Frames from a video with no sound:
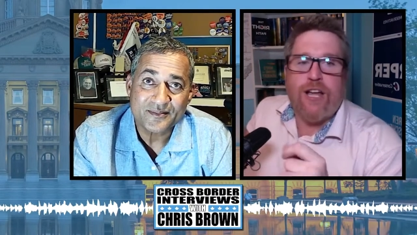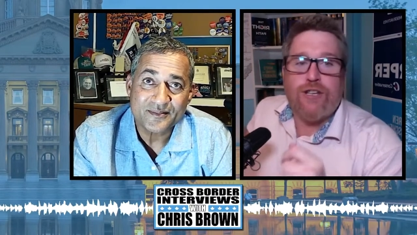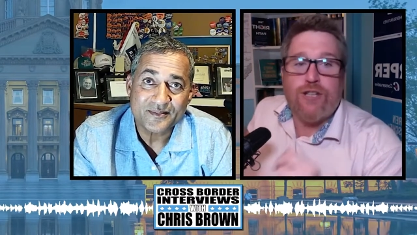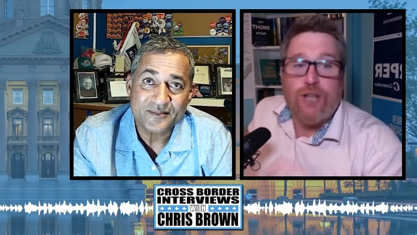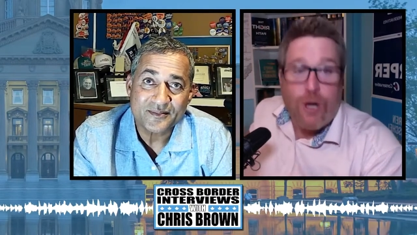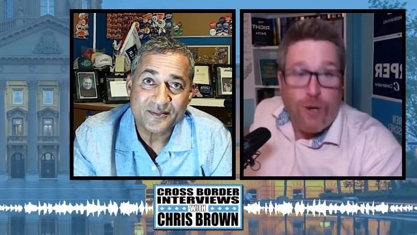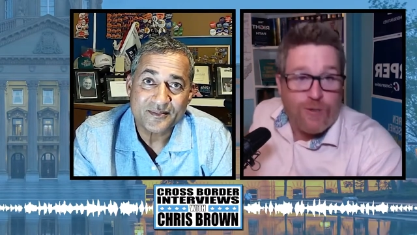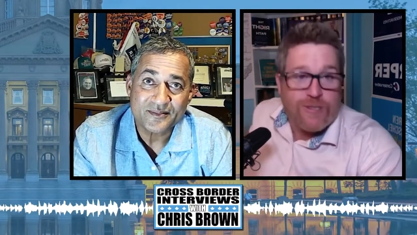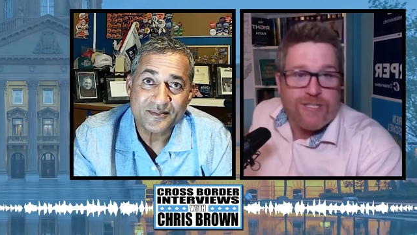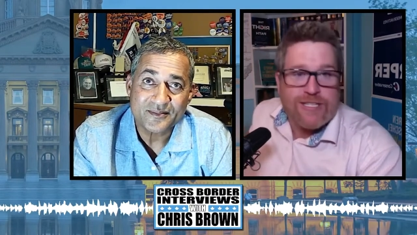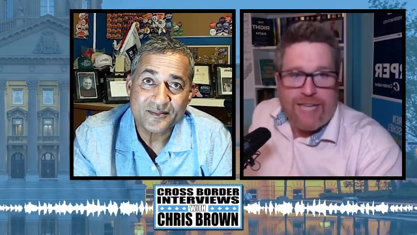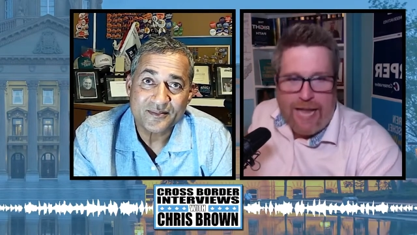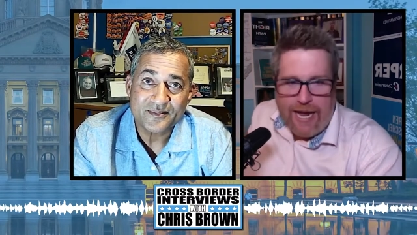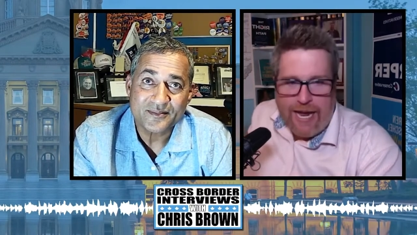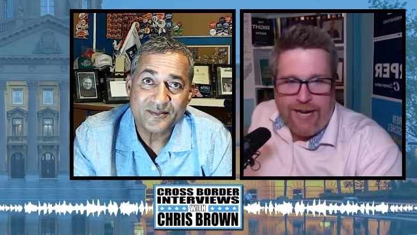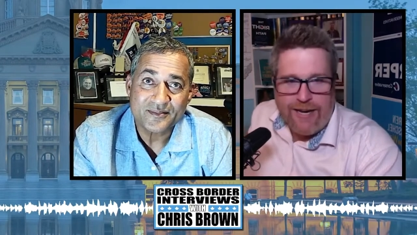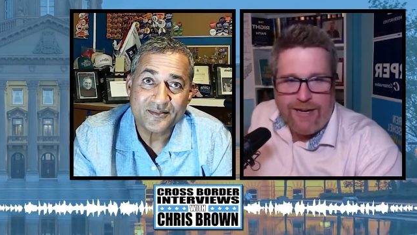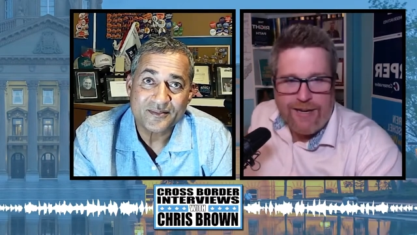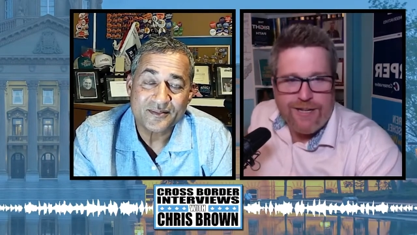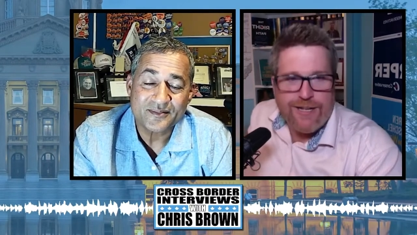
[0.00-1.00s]

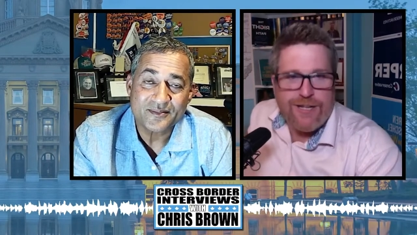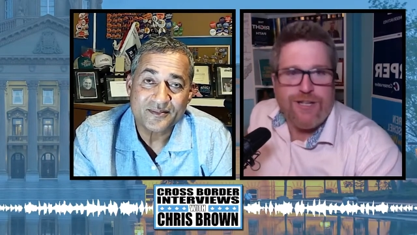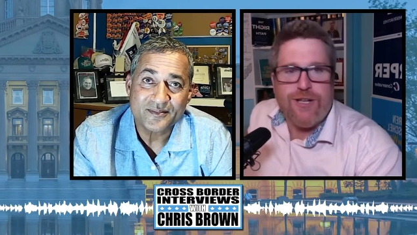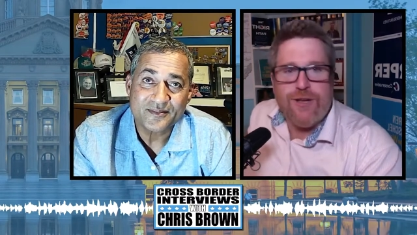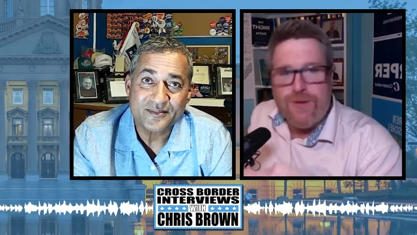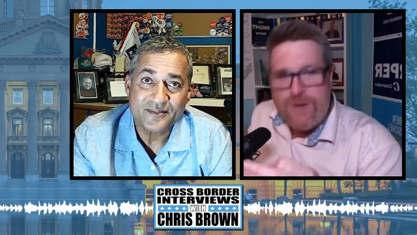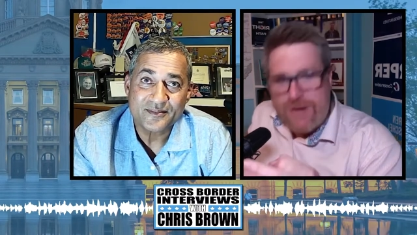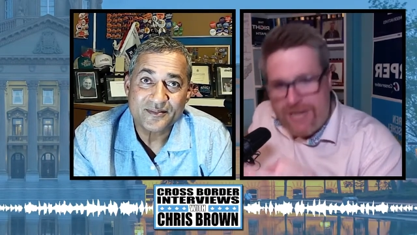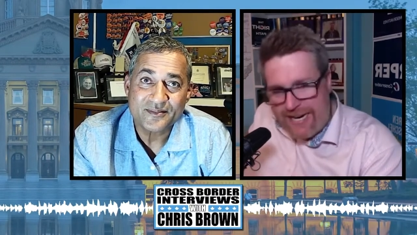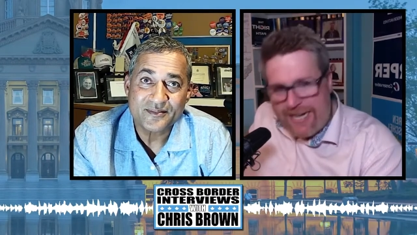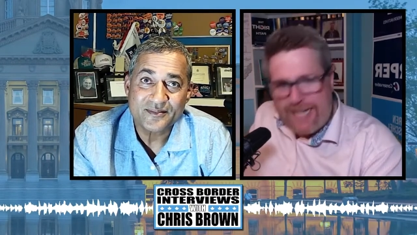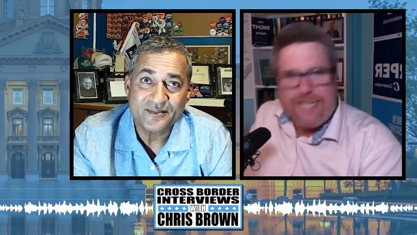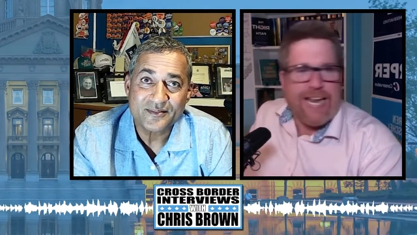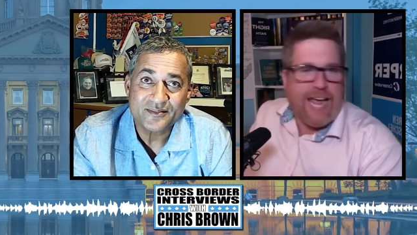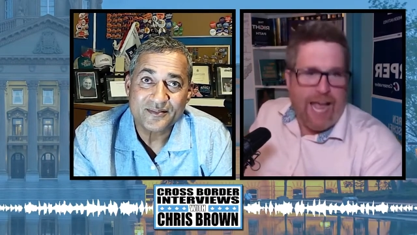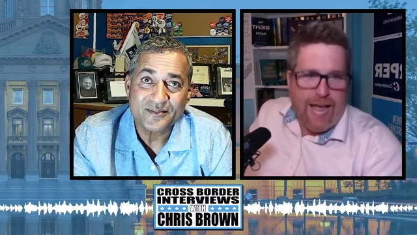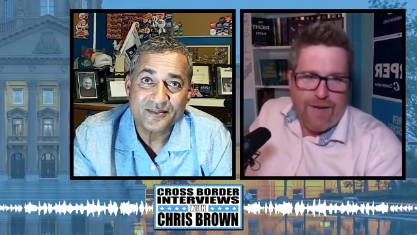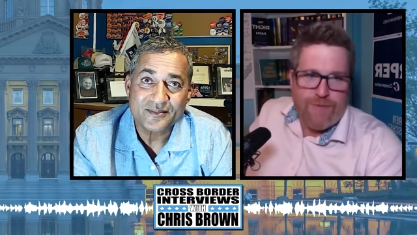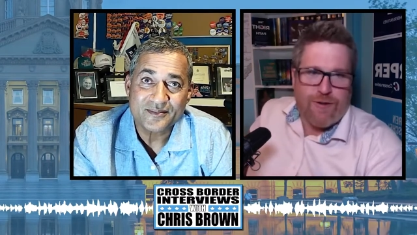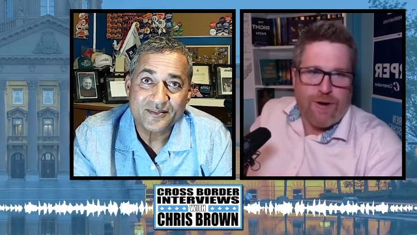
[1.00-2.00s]
Speaker 1: Tuesday, you need to
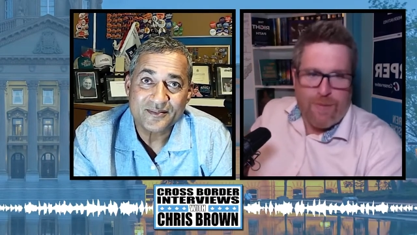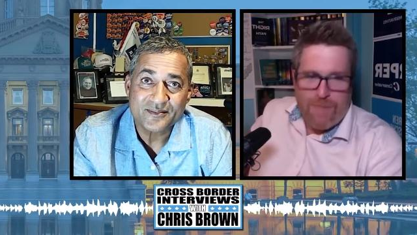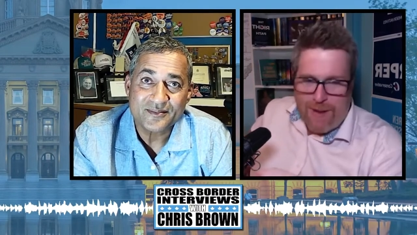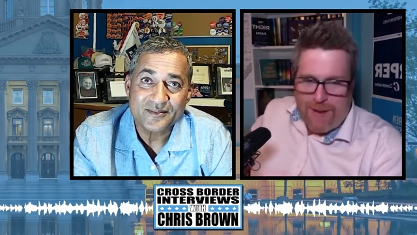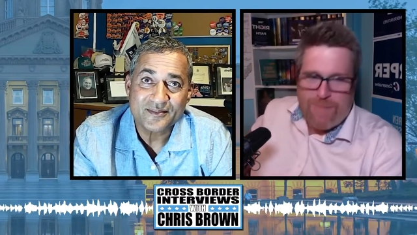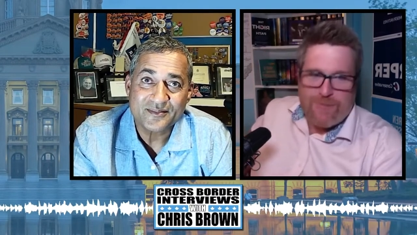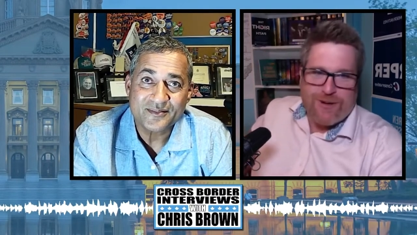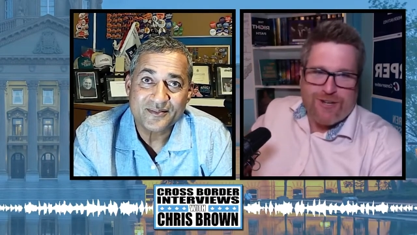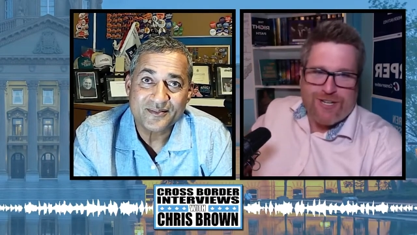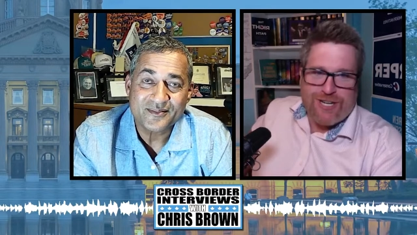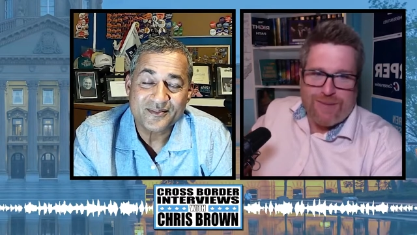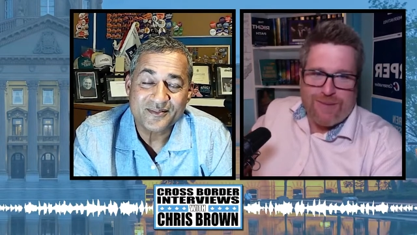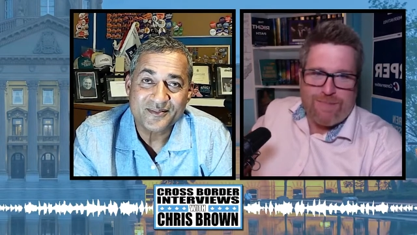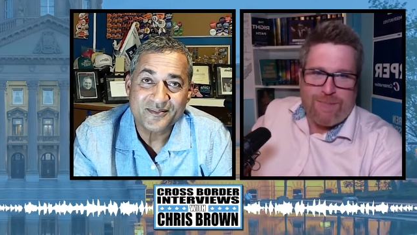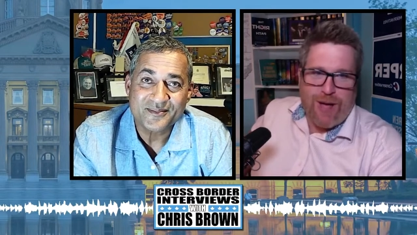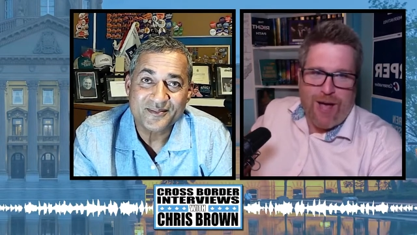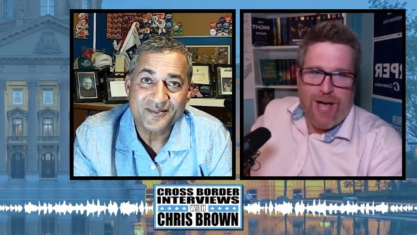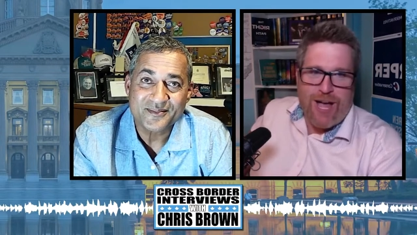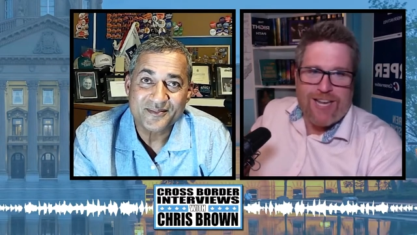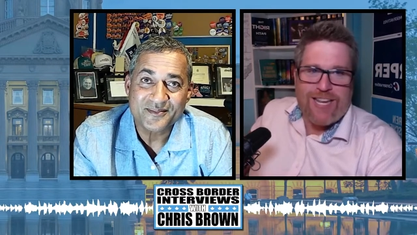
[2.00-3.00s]
have your membership
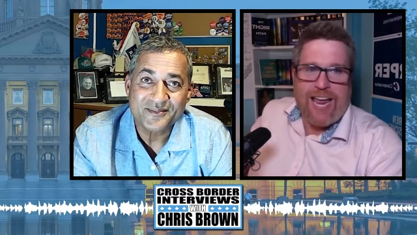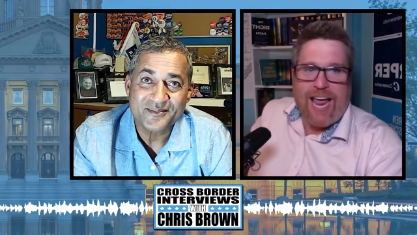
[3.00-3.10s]
bought,